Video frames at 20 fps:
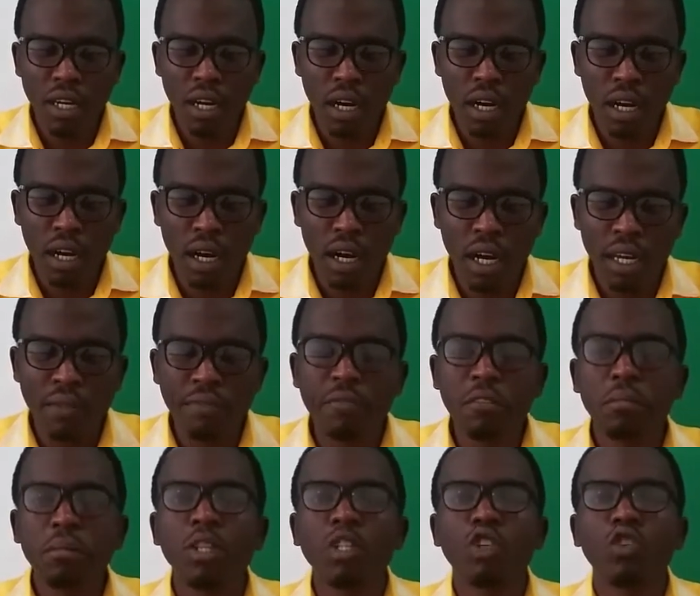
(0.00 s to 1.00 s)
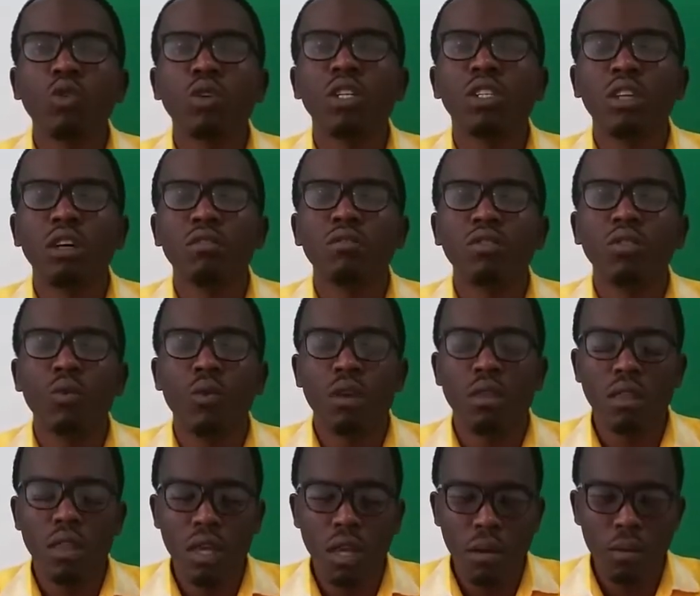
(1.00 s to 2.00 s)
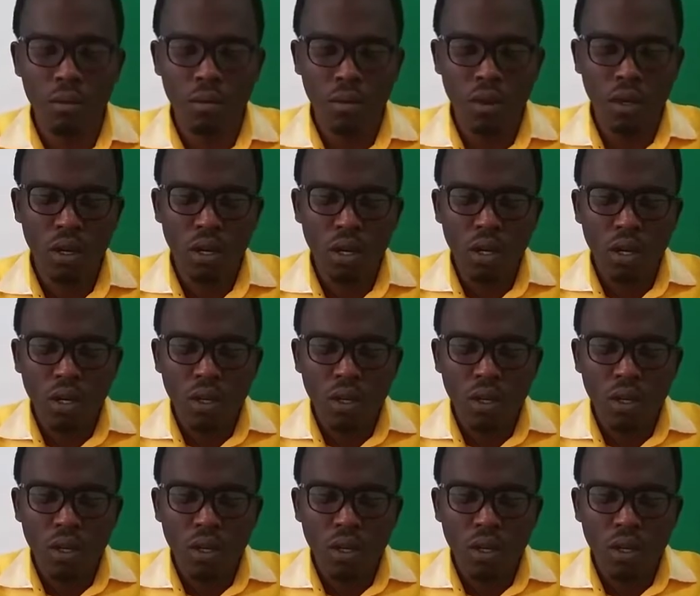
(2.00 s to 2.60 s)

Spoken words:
an informational interview with him.